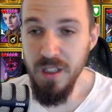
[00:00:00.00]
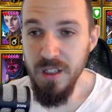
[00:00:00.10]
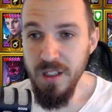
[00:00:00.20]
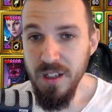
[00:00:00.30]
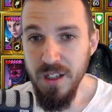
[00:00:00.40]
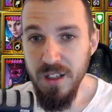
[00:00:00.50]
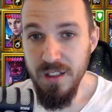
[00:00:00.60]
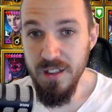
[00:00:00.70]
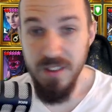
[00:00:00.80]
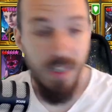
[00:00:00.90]
And
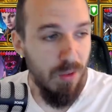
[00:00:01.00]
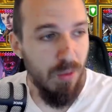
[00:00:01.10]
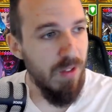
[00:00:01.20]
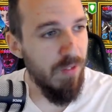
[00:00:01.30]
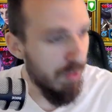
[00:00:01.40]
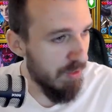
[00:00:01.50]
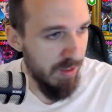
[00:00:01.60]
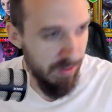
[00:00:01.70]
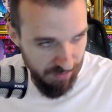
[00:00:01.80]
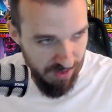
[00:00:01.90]
not only for
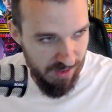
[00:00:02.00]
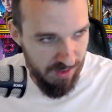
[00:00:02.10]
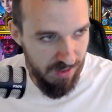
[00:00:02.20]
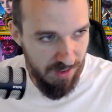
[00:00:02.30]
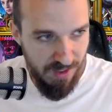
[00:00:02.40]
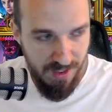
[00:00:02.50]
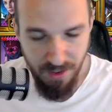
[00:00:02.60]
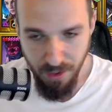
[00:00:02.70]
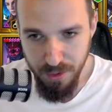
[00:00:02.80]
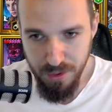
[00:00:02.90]
arena, it
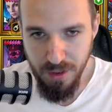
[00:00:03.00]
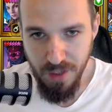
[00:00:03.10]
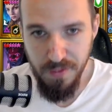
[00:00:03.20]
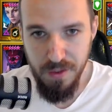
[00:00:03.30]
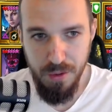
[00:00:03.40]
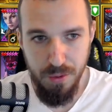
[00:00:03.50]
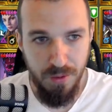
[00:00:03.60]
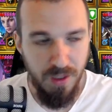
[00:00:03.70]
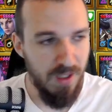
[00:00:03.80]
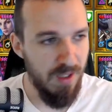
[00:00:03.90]
also gives you
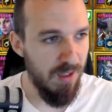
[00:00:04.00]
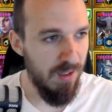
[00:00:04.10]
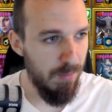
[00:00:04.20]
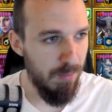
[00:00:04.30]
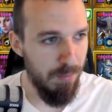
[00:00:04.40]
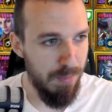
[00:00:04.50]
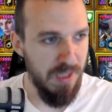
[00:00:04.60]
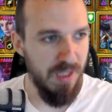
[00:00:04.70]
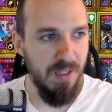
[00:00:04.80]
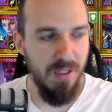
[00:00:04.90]
a
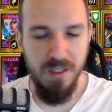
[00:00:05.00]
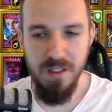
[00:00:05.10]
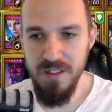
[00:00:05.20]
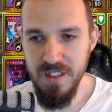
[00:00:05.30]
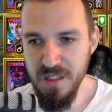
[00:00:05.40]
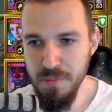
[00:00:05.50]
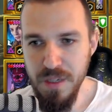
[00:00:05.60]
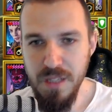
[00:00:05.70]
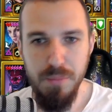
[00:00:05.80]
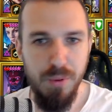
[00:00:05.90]
big
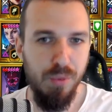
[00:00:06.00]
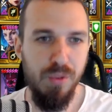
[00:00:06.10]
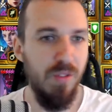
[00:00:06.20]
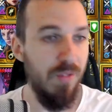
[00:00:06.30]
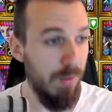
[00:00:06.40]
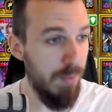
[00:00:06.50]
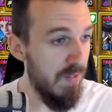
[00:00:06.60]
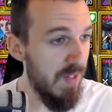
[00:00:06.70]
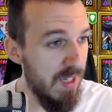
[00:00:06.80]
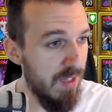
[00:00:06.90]
speed boost for
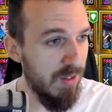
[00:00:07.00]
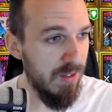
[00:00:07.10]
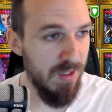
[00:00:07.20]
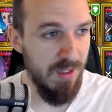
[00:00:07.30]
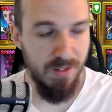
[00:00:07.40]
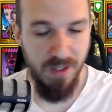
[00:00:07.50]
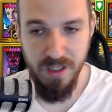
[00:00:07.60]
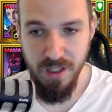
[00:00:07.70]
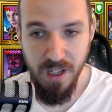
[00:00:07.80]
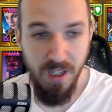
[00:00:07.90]
PvE content, right?
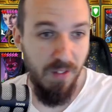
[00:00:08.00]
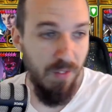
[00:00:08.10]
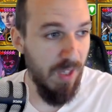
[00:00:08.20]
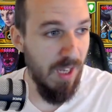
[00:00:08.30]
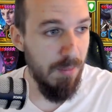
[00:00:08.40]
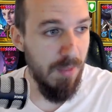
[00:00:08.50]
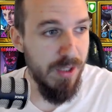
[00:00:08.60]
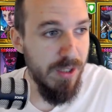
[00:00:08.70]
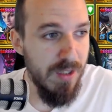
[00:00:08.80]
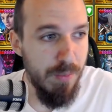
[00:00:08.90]
If you can't match
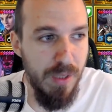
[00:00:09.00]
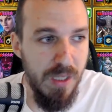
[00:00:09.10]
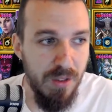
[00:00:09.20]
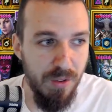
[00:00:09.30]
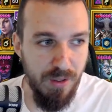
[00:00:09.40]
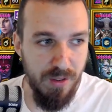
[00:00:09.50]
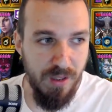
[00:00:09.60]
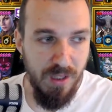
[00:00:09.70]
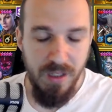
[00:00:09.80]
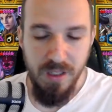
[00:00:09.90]
the speed, or
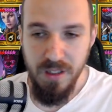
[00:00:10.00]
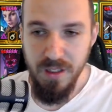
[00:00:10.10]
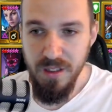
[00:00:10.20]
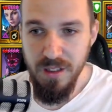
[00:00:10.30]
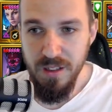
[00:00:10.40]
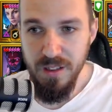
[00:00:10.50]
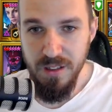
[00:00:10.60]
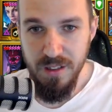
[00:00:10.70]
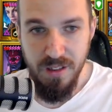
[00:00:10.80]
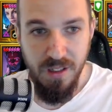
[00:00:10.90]

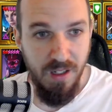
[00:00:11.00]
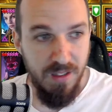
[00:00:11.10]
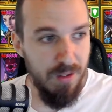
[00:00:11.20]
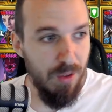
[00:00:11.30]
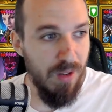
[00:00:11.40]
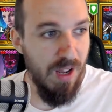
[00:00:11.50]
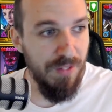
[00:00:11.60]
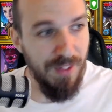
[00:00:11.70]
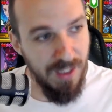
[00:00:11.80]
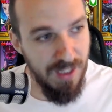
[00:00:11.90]
you don't have the
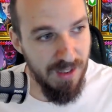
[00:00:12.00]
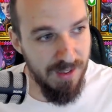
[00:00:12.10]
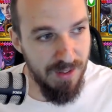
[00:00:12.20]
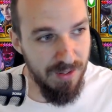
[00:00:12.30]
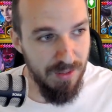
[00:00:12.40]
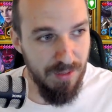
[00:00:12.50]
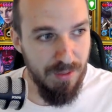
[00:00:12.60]
gear to,